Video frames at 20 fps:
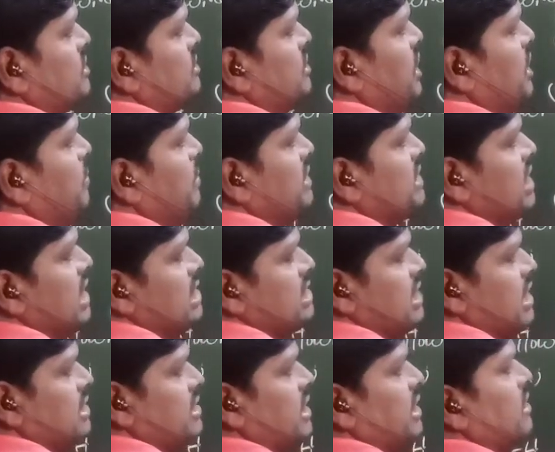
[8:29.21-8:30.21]
3
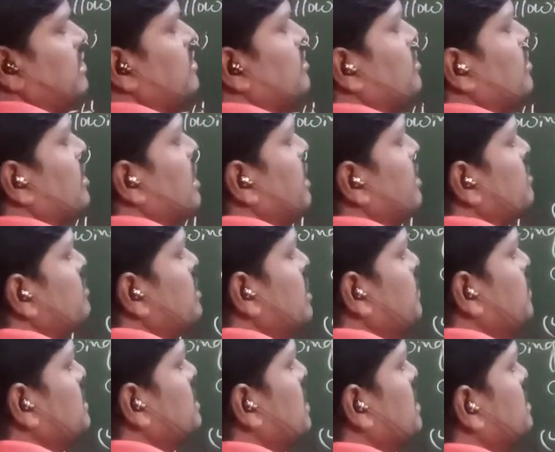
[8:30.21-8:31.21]
methyls are there. Write down
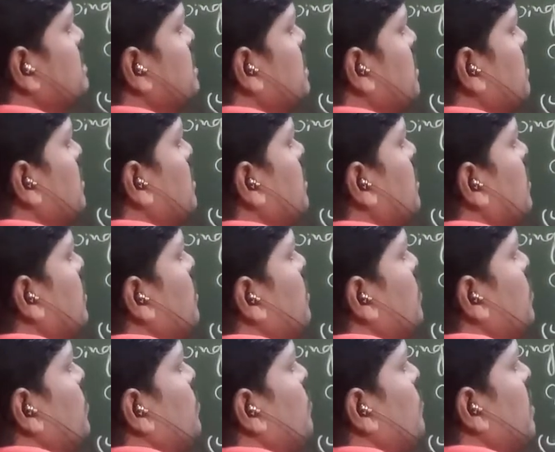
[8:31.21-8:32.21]
3 methyls here.
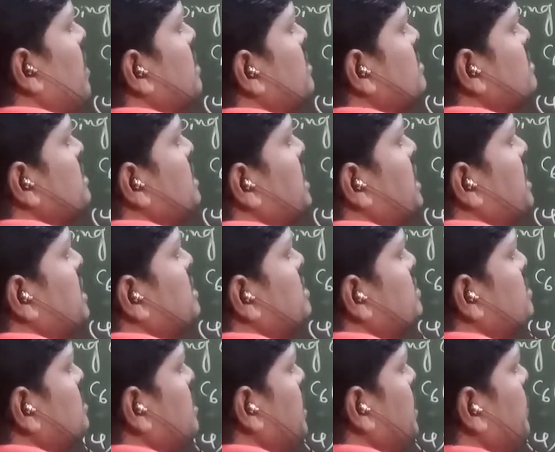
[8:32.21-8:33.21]
1
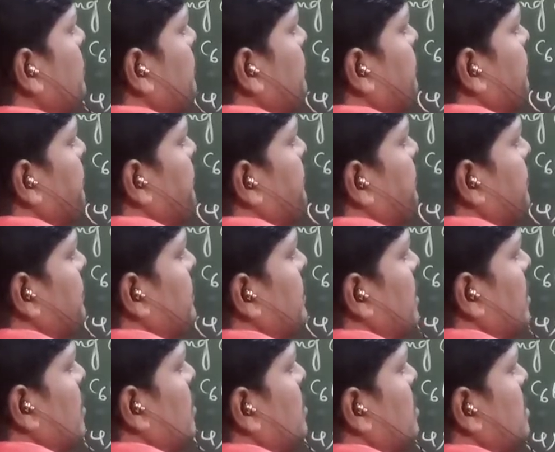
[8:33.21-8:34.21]
CH3,
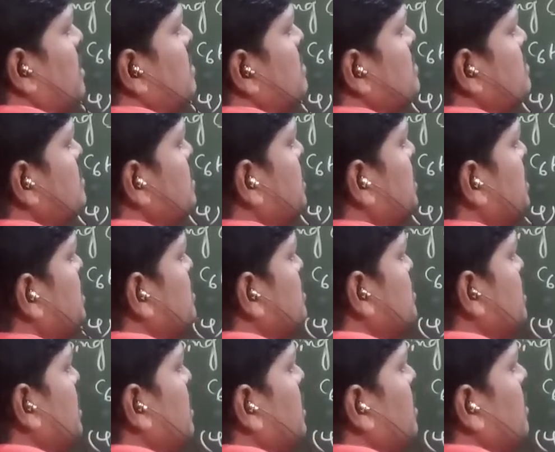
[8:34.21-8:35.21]

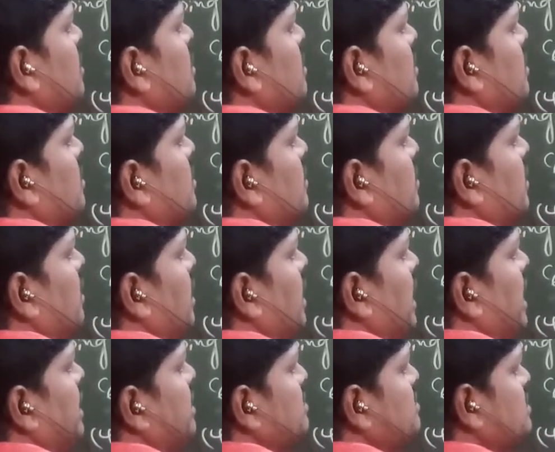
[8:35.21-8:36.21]
CH3
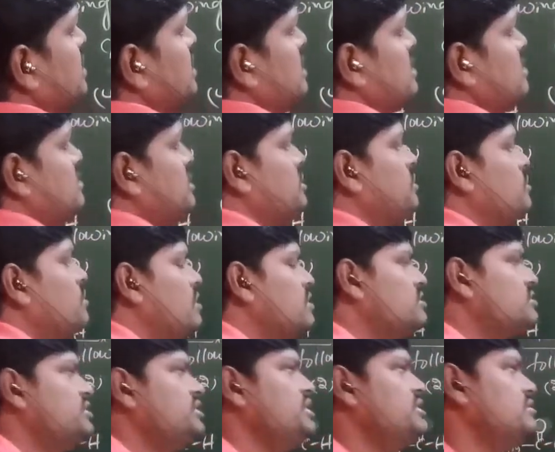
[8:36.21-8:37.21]
and CH3.
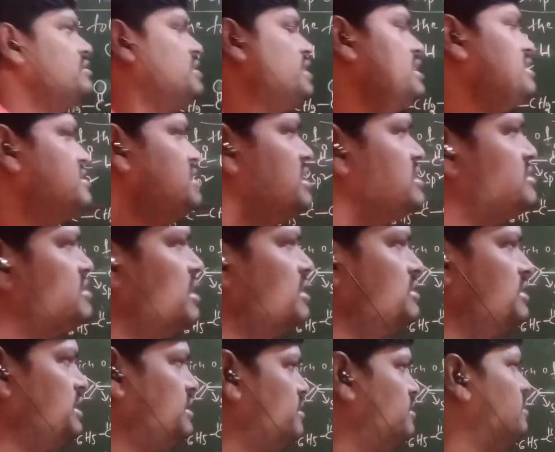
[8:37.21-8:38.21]
Total 3 CH3
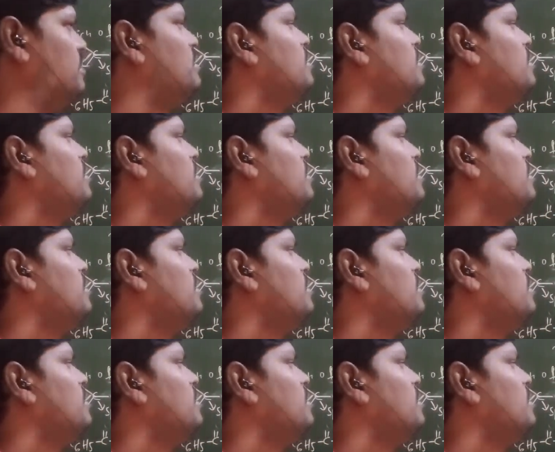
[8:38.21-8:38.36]
are there.